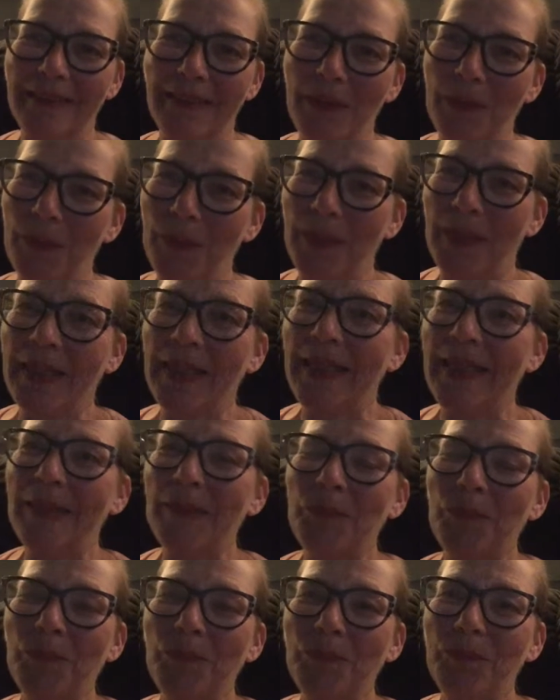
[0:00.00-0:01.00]
not
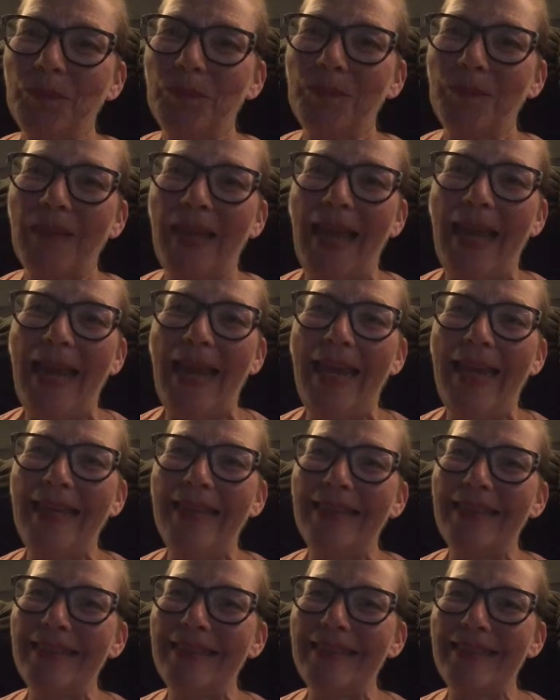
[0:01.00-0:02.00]
working.
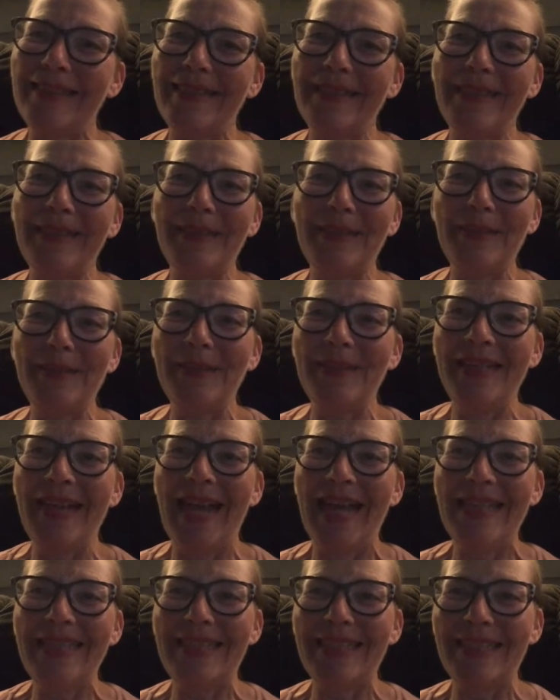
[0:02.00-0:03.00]
And good
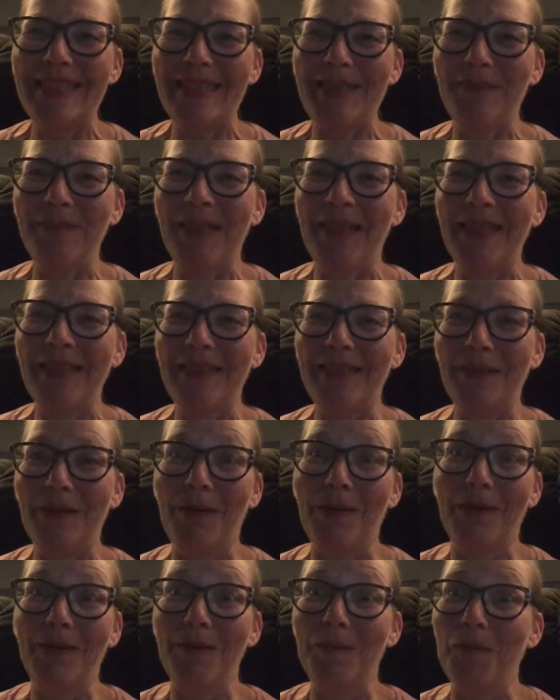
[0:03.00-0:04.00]
night, Steem It,
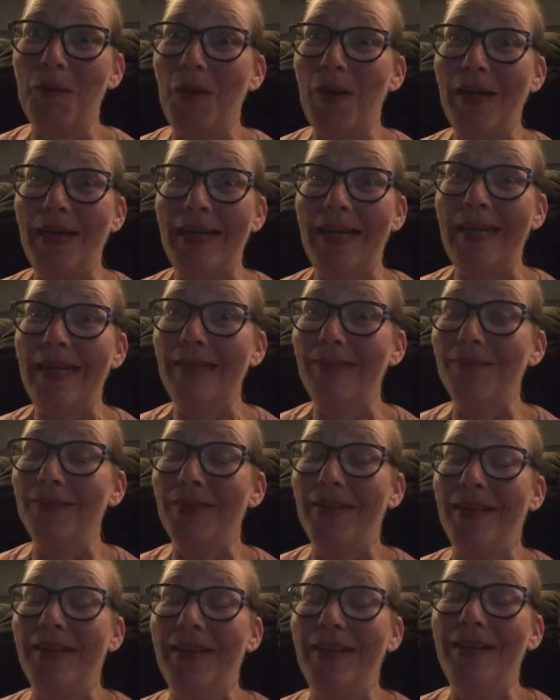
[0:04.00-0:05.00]
or good morning,
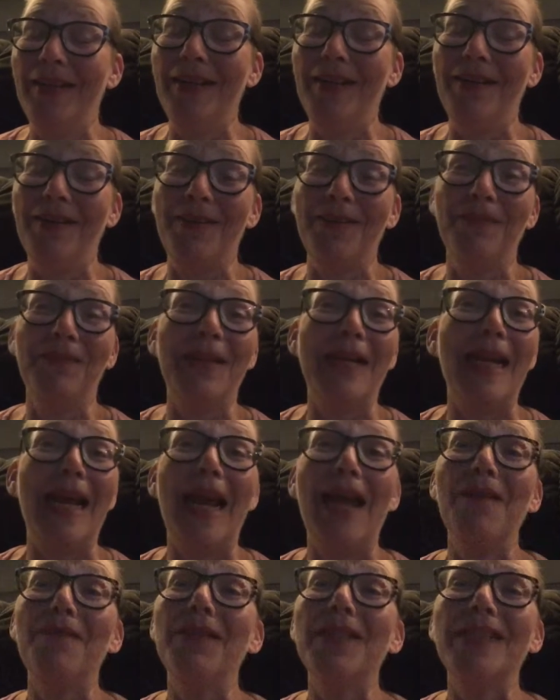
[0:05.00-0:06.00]
or
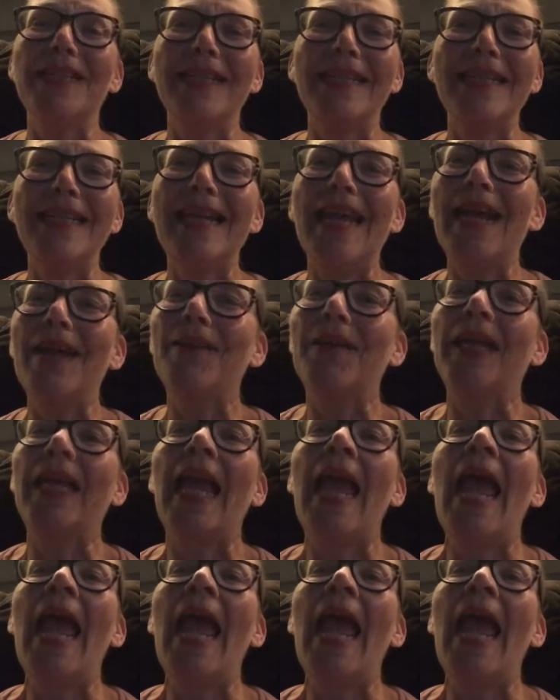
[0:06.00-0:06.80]
whatever generic,